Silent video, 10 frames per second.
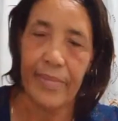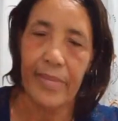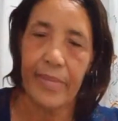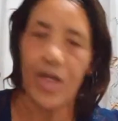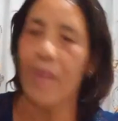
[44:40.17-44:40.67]

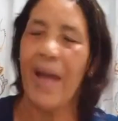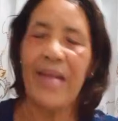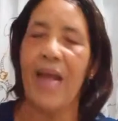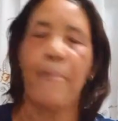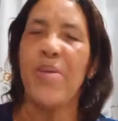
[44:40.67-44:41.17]
So
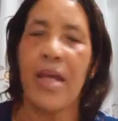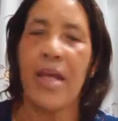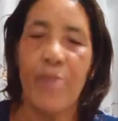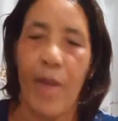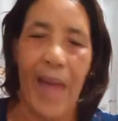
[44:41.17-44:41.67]
nobody appear
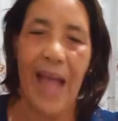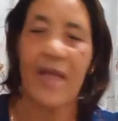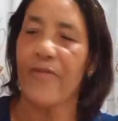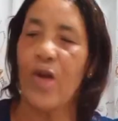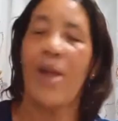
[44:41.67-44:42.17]
him no mind.
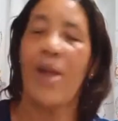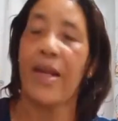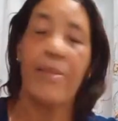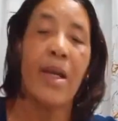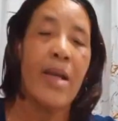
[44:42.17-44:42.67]
So every now and
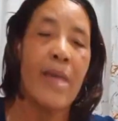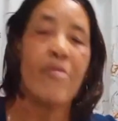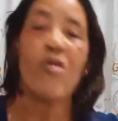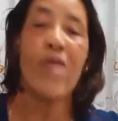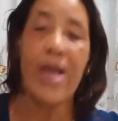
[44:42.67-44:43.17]
then him
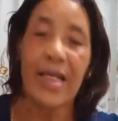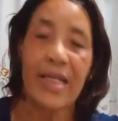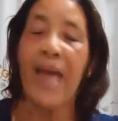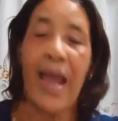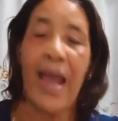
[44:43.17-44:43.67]
raise
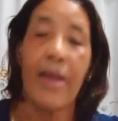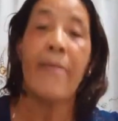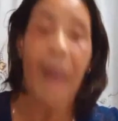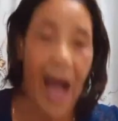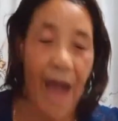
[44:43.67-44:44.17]
him head
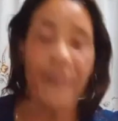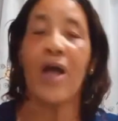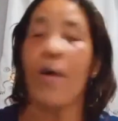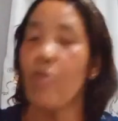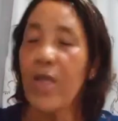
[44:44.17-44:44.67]

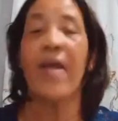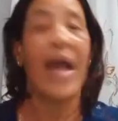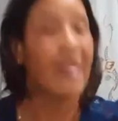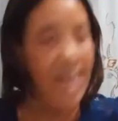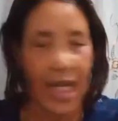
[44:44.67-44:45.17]
after we
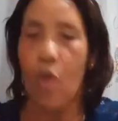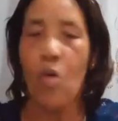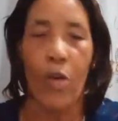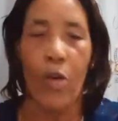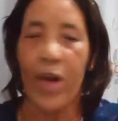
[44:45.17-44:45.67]
can't tell a
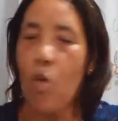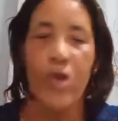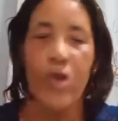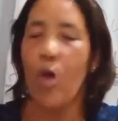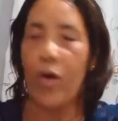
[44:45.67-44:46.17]
whore when a
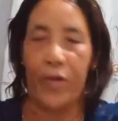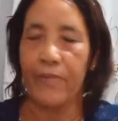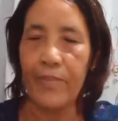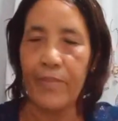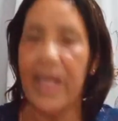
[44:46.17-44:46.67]
whore done.
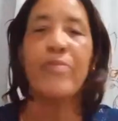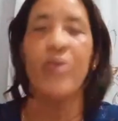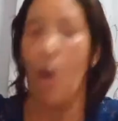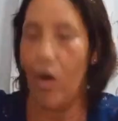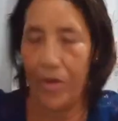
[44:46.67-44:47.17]
Him
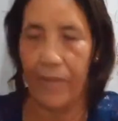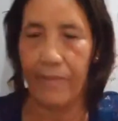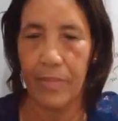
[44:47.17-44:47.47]
done.